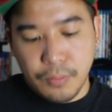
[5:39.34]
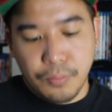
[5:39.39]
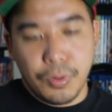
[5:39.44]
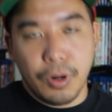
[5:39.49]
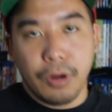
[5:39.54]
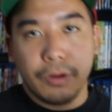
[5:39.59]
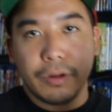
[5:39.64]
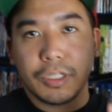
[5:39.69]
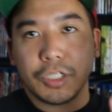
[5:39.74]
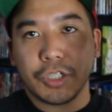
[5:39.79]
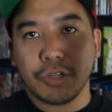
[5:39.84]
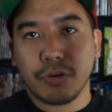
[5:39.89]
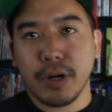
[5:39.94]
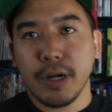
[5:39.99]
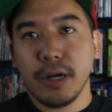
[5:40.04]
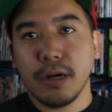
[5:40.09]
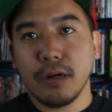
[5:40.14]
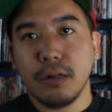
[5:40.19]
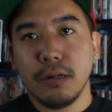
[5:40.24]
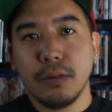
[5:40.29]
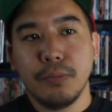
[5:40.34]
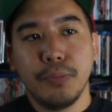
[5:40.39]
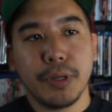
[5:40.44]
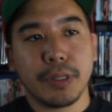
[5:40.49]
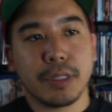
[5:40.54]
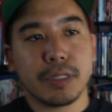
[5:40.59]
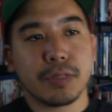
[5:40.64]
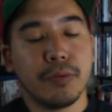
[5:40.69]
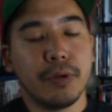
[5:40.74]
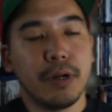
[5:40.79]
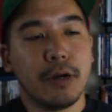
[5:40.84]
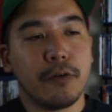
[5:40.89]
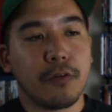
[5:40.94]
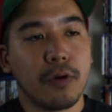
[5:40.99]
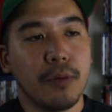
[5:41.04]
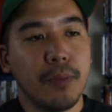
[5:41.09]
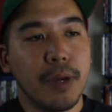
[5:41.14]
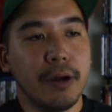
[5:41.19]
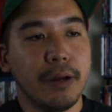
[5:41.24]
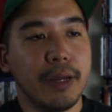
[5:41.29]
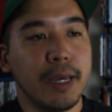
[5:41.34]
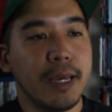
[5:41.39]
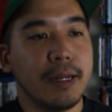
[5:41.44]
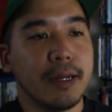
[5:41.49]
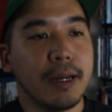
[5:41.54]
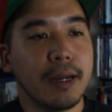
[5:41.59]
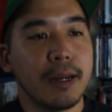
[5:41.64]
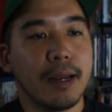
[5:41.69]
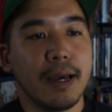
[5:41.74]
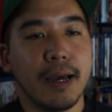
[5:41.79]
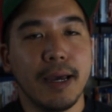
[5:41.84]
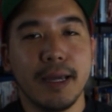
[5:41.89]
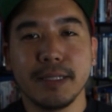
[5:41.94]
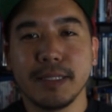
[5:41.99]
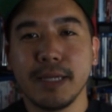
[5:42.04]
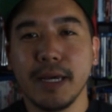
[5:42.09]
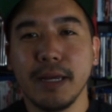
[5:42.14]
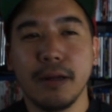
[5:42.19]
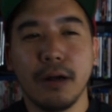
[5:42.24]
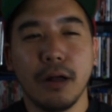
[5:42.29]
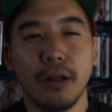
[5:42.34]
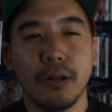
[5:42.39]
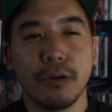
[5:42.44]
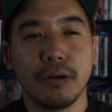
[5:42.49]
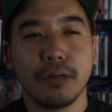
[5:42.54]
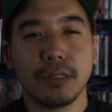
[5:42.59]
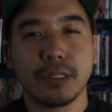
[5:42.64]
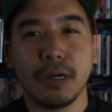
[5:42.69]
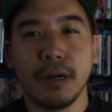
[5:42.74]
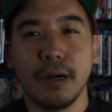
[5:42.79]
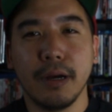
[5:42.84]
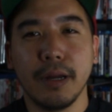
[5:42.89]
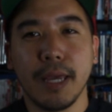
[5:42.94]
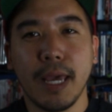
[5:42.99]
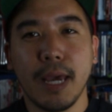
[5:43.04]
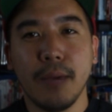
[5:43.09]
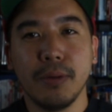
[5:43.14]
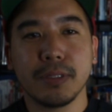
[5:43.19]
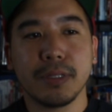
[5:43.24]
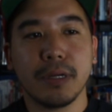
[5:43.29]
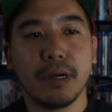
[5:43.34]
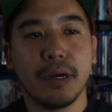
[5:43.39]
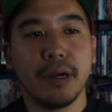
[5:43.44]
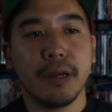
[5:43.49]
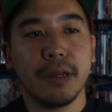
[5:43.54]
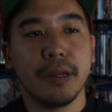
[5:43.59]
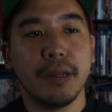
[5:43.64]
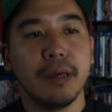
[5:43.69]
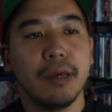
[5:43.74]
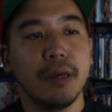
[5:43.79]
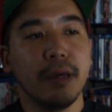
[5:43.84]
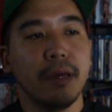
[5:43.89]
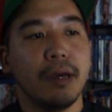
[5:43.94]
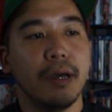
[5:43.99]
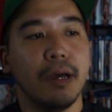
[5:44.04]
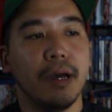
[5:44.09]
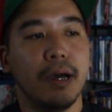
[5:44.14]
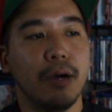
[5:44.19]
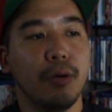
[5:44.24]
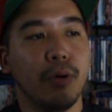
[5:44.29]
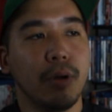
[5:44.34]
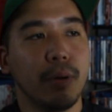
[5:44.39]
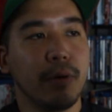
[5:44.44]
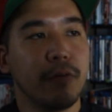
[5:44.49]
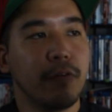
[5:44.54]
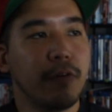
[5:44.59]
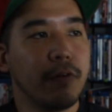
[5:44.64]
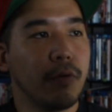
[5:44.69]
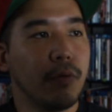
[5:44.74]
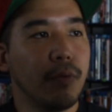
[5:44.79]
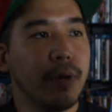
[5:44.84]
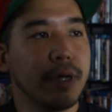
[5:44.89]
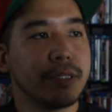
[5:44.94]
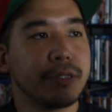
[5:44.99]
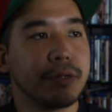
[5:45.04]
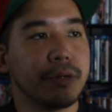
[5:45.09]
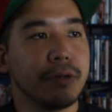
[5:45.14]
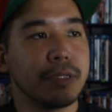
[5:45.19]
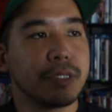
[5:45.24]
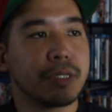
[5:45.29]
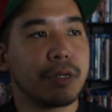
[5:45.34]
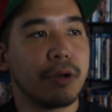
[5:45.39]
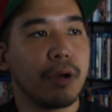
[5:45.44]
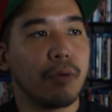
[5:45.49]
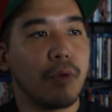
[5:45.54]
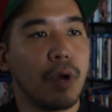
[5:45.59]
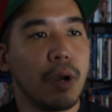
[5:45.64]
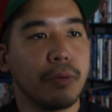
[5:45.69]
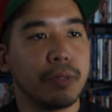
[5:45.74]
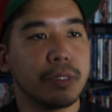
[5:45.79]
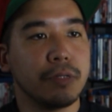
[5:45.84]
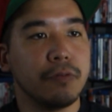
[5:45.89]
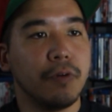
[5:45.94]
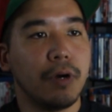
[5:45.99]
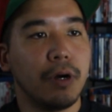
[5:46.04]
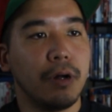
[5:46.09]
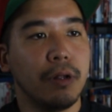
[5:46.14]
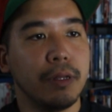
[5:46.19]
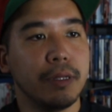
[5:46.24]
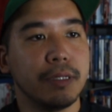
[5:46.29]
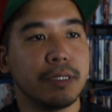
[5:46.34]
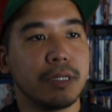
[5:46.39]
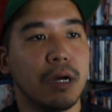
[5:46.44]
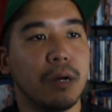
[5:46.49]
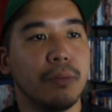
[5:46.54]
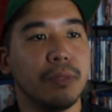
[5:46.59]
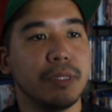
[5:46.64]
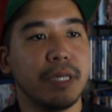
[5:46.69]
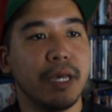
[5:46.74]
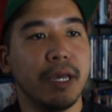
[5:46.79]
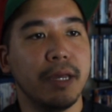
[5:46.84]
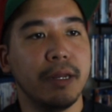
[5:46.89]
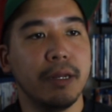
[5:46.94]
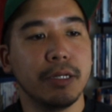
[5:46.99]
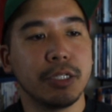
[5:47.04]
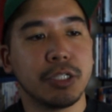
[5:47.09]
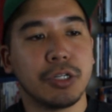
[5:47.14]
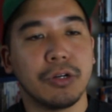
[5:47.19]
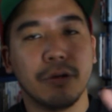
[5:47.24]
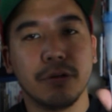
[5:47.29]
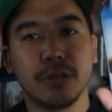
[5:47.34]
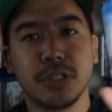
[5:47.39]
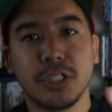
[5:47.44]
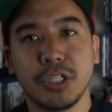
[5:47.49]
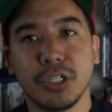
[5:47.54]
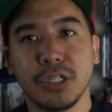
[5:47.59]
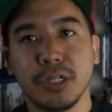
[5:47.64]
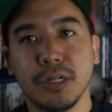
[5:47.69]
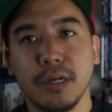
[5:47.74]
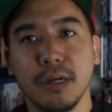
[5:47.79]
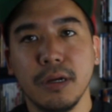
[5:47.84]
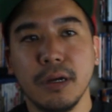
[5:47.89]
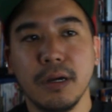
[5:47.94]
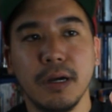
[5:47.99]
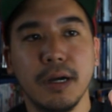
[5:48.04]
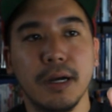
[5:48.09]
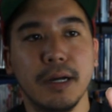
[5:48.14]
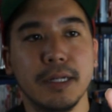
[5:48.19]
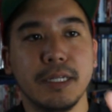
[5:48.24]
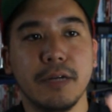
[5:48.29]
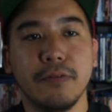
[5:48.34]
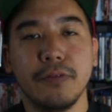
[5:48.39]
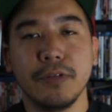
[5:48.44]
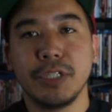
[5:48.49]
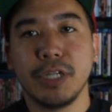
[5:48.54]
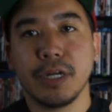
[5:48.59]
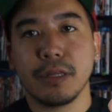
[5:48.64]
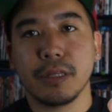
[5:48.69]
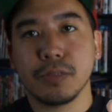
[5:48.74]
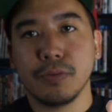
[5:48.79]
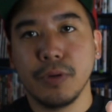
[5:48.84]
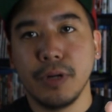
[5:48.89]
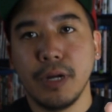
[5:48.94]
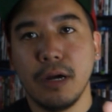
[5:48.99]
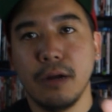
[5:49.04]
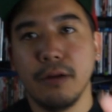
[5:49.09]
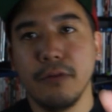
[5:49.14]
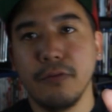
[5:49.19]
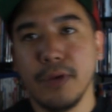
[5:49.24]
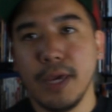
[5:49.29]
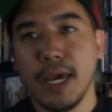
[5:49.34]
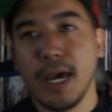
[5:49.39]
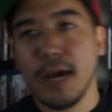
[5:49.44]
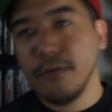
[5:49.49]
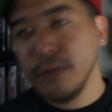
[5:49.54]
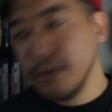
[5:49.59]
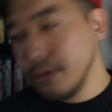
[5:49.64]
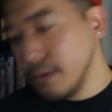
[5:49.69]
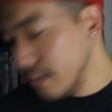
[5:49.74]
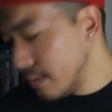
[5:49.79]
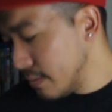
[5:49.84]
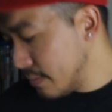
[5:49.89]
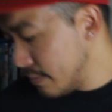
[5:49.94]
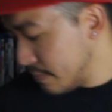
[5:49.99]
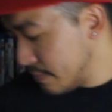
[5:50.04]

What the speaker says: Broken Trail, picked this one up for about $8.99, $10 on Amazon. One of my favorite westerns starring Robert Duvall and Thomas Hayden Church. Definitely check this one out if you haven't.